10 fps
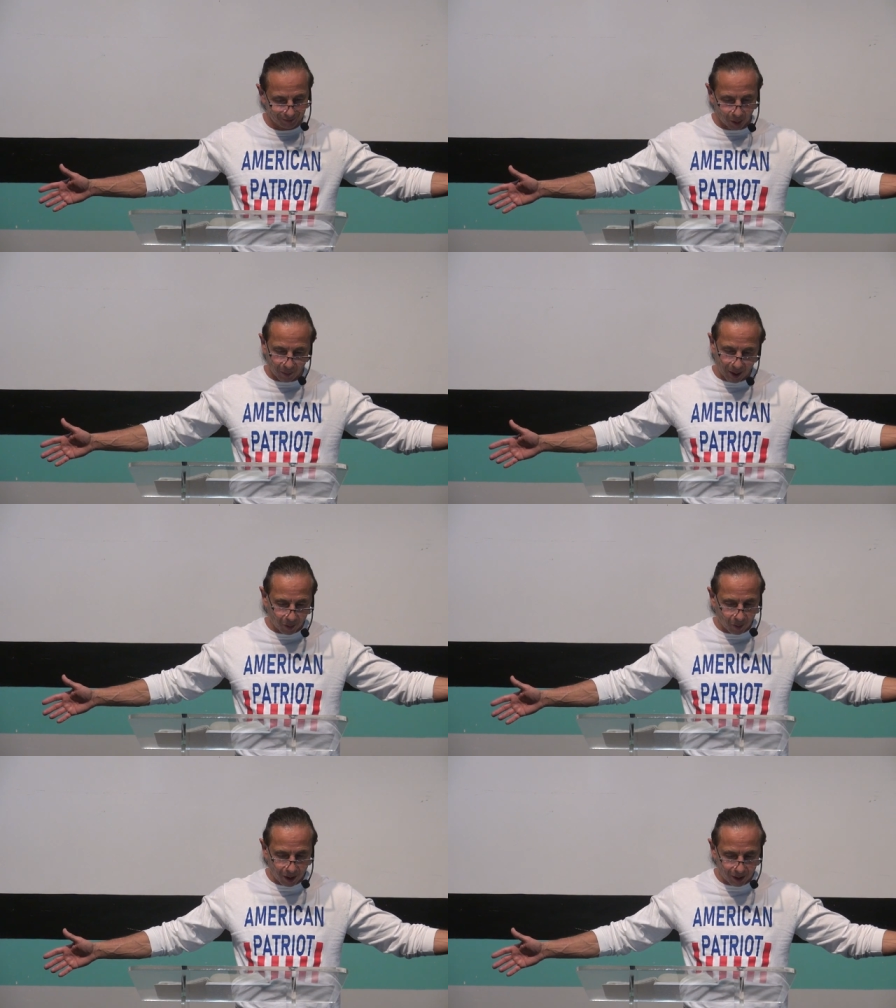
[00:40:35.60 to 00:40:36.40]
No matter
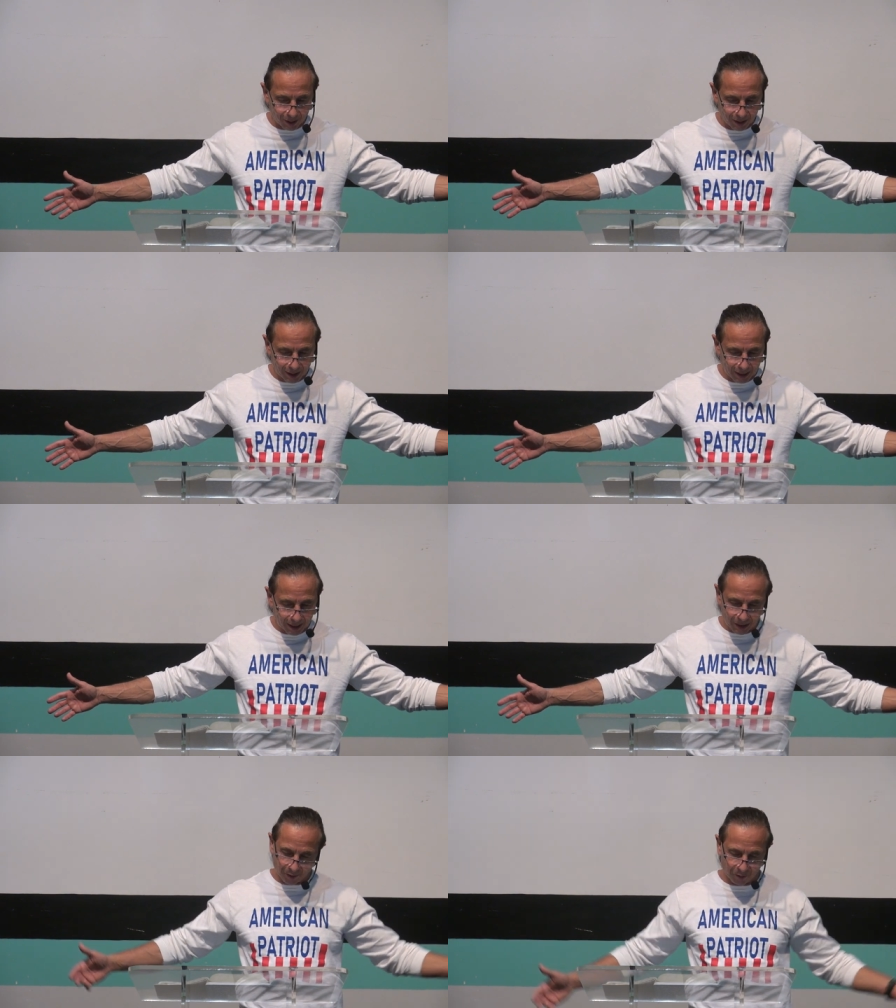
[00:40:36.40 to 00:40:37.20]
what.
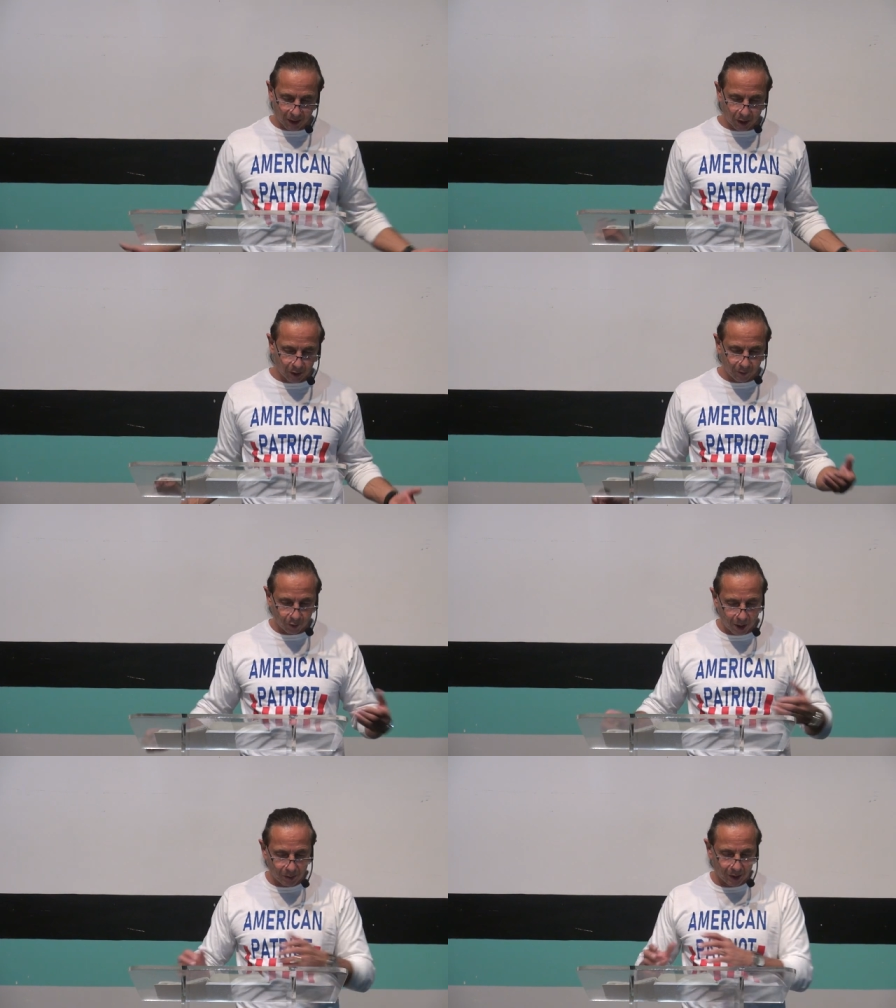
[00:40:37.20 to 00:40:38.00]
It's the flesh of
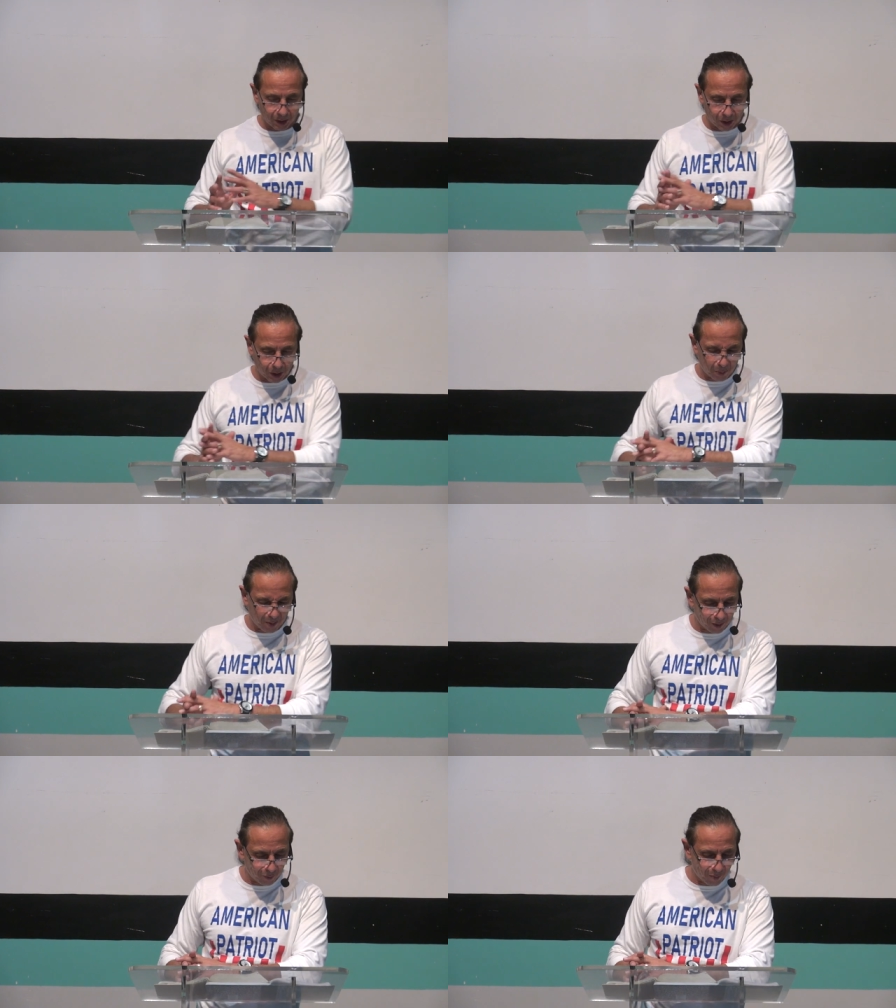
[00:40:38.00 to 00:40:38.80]
corruption. It's the
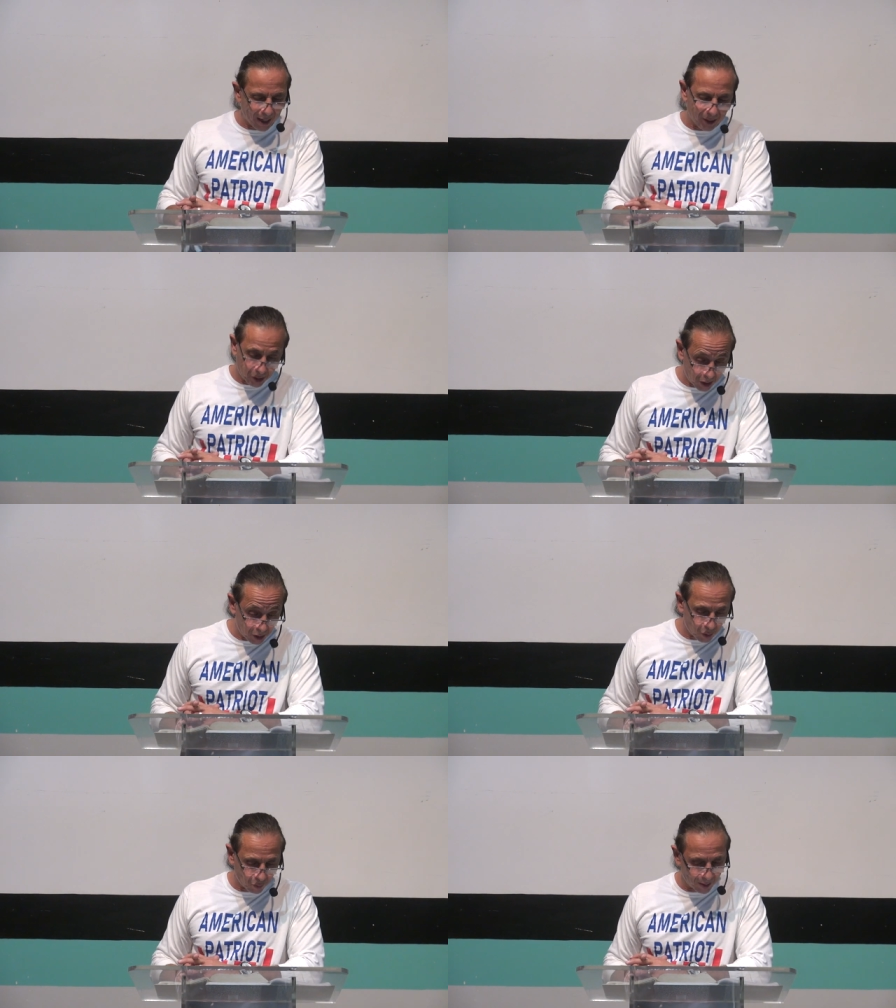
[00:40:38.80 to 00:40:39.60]
spirit of bondage is
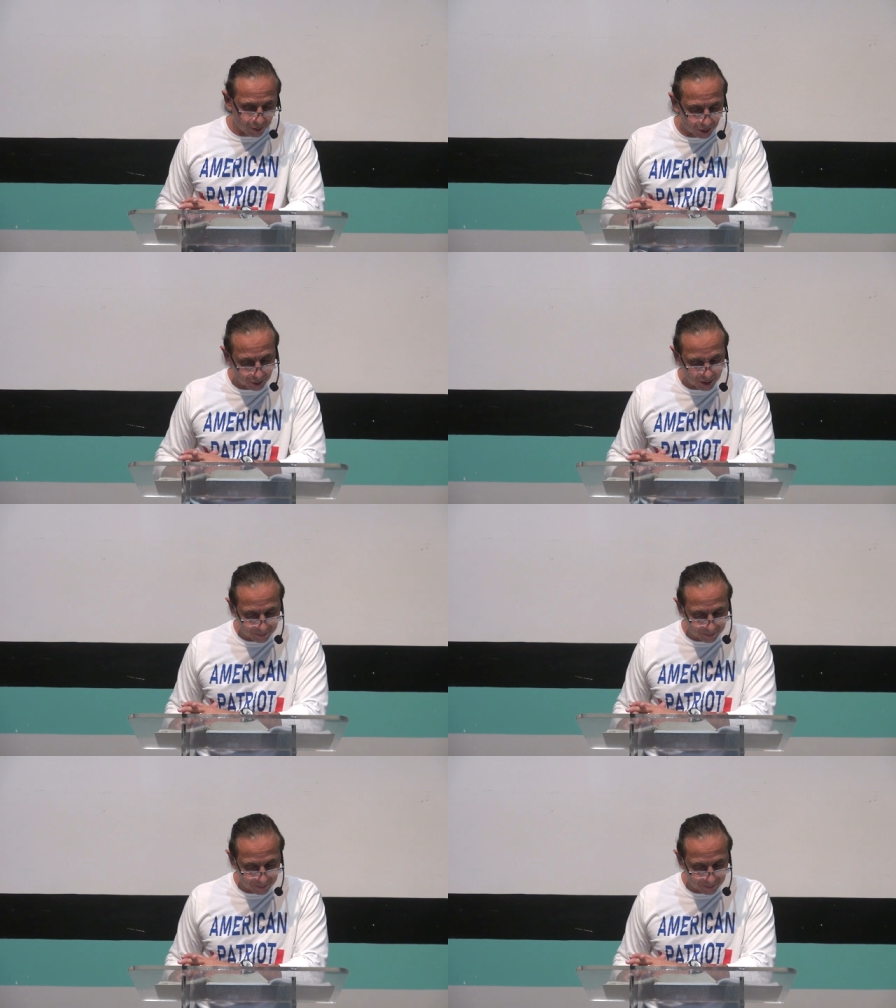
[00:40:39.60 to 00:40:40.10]
corruption.